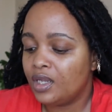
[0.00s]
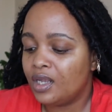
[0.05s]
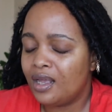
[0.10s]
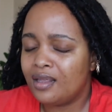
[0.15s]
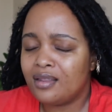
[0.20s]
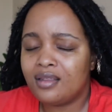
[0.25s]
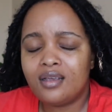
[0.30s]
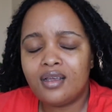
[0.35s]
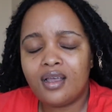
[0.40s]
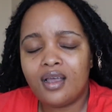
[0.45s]
I
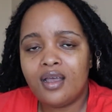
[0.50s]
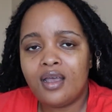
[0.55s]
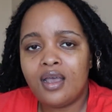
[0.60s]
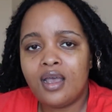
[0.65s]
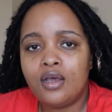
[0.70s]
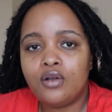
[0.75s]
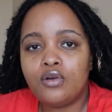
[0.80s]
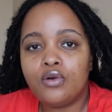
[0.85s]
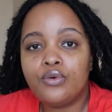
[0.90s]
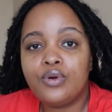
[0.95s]
think I
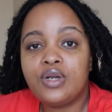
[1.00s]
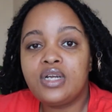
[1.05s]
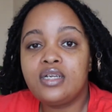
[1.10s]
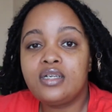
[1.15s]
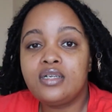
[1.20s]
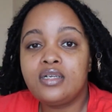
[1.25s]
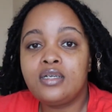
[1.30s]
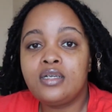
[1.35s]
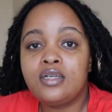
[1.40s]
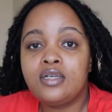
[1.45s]
had
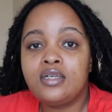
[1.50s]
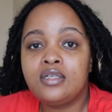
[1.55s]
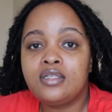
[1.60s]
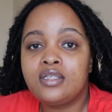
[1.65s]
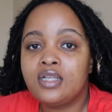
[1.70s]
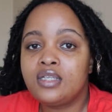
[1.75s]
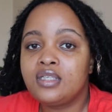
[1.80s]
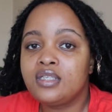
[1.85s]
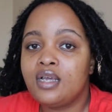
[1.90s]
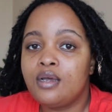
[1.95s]
already
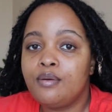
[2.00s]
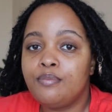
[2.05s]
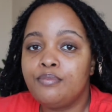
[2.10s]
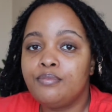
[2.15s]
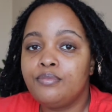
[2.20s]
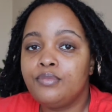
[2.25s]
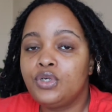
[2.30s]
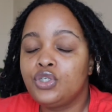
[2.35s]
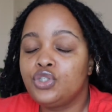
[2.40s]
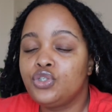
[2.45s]
said
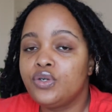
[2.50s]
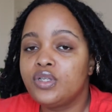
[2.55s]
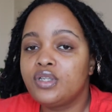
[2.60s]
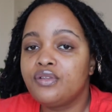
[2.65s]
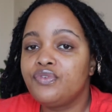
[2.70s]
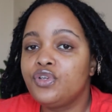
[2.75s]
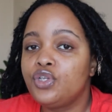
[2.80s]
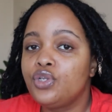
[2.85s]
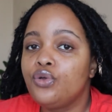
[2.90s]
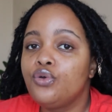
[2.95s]
some during the
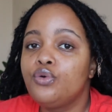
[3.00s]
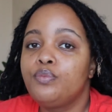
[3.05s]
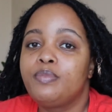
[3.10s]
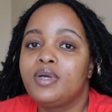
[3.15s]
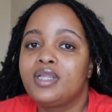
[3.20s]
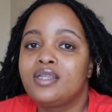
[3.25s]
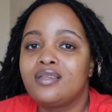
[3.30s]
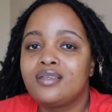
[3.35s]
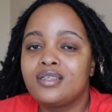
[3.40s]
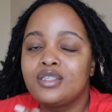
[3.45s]
video,
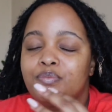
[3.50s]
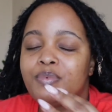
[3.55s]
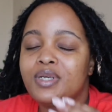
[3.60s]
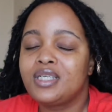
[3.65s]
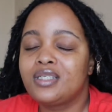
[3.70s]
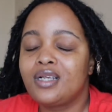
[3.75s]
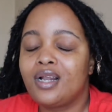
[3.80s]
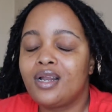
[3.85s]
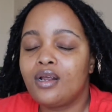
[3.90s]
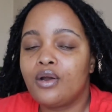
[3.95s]
but this is
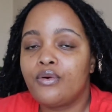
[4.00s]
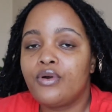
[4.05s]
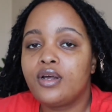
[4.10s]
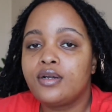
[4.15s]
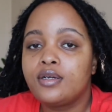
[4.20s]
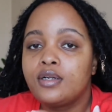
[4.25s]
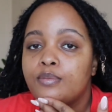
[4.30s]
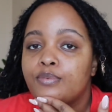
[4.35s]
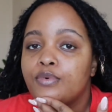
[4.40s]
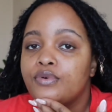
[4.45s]
basically a
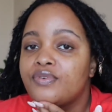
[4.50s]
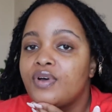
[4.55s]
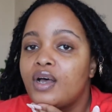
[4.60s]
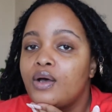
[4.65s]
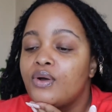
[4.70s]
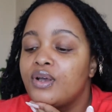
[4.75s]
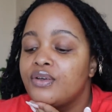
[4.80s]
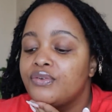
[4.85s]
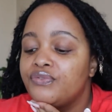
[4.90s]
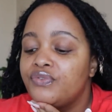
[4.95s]
roundup of how
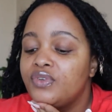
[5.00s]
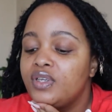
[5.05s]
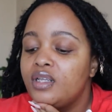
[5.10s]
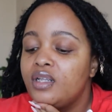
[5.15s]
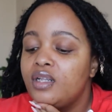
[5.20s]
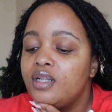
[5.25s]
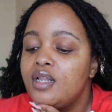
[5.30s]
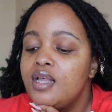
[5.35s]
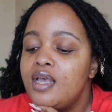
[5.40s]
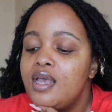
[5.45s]
I
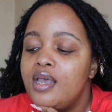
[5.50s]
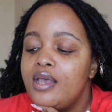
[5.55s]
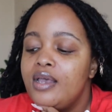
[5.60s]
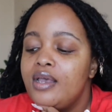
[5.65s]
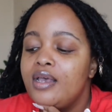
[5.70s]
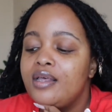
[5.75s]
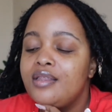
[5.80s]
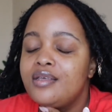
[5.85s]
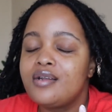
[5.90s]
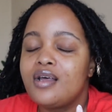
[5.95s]
feel,
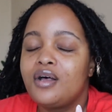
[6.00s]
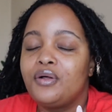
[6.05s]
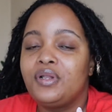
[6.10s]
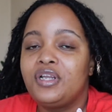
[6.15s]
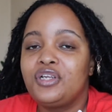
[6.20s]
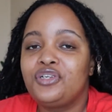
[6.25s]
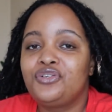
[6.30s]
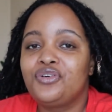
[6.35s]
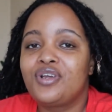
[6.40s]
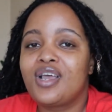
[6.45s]
and then I'll
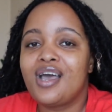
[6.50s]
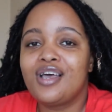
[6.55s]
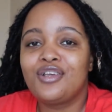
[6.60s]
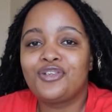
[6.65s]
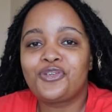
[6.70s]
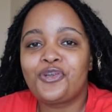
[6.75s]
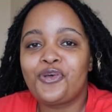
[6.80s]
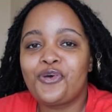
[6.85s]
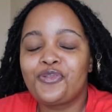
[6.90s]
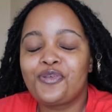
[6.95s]
let you guys
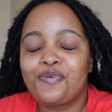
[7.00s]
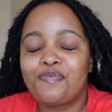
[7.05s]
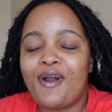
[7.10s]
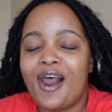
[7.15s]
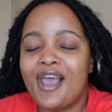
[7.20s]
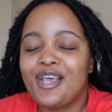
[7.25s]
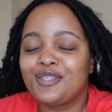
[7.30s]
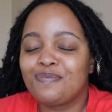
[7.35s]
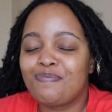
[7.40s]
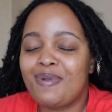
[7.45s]
know the
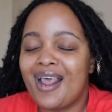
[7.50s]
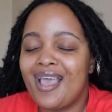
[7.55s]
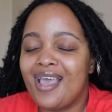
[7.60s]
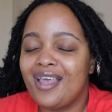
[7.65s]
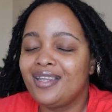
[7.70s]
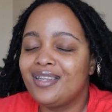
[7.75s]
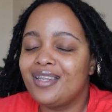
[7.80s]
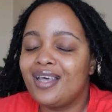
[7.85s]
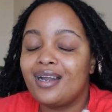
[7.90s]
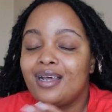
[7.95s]
price
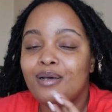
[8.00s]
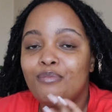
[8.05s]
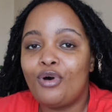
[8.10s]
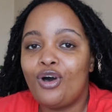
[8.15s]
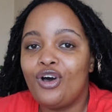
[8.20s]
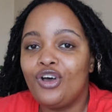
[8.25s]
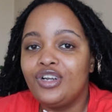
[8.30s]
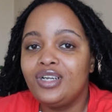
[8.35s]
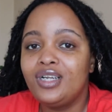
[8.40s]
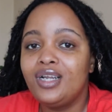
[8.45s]
plan that I'm
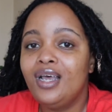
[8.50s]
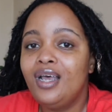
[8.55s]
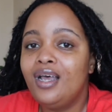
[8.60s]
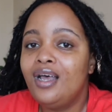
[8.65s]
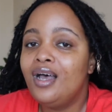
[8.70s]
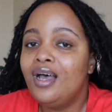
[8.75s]
on.